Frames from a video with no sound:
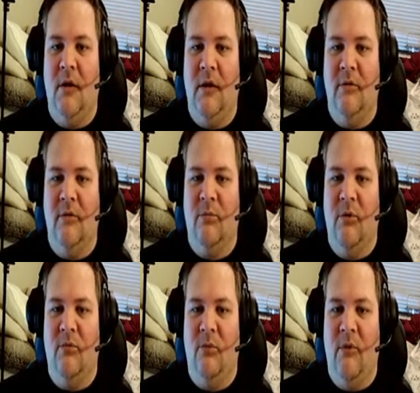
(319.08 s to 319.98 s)
He just
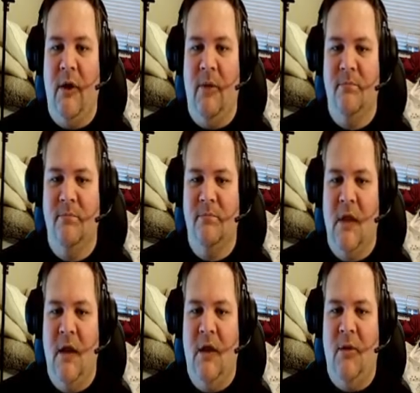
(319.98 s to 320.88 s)
moved away.
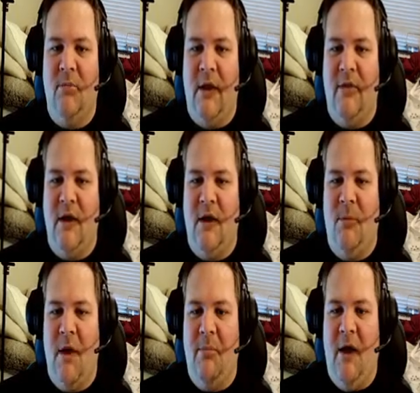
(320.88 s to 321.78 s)
But I think on
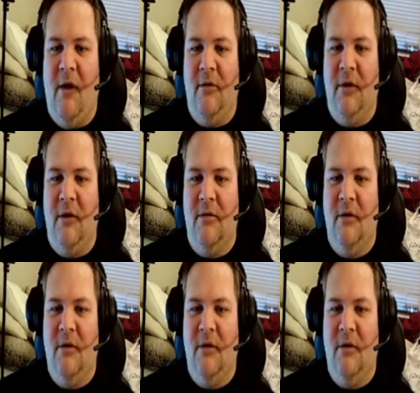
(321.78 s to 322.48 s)
my paladin,